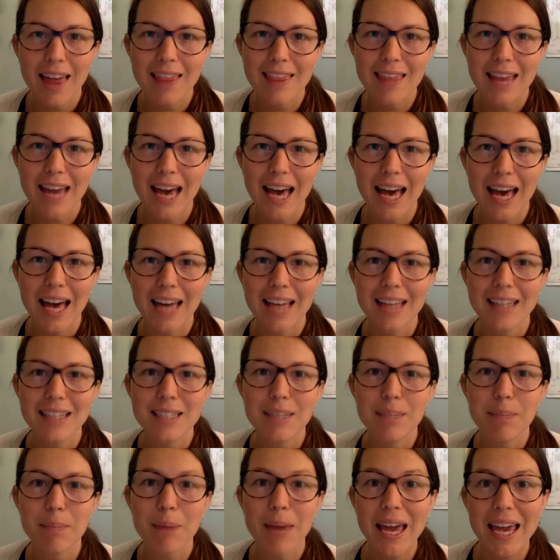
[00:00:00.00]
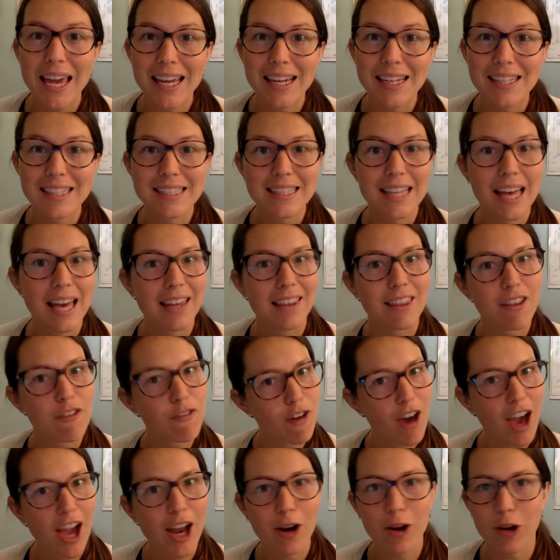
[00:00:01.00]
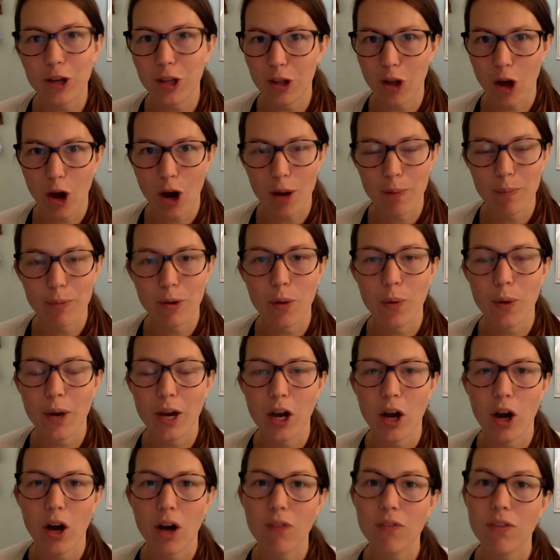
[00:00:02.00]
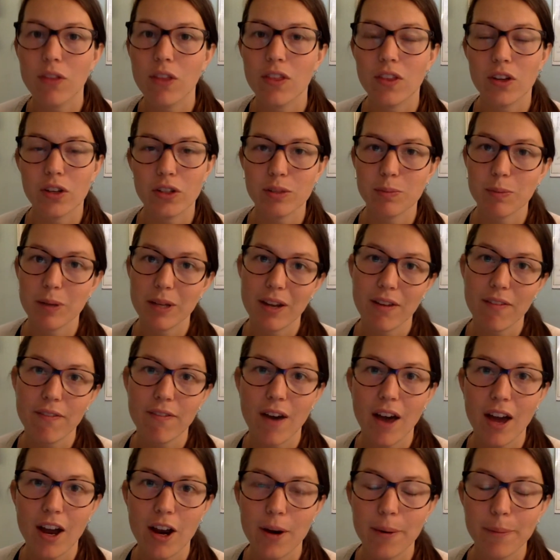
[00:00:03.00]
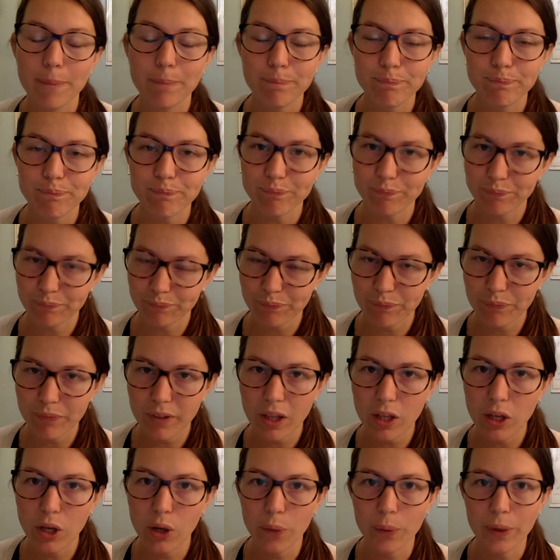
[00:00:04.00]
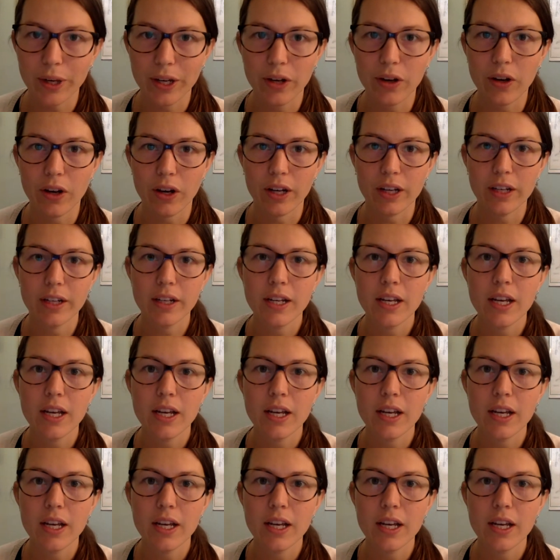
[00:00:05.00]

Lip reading: that pain is like the fire alarm going off that there's been a fire going on.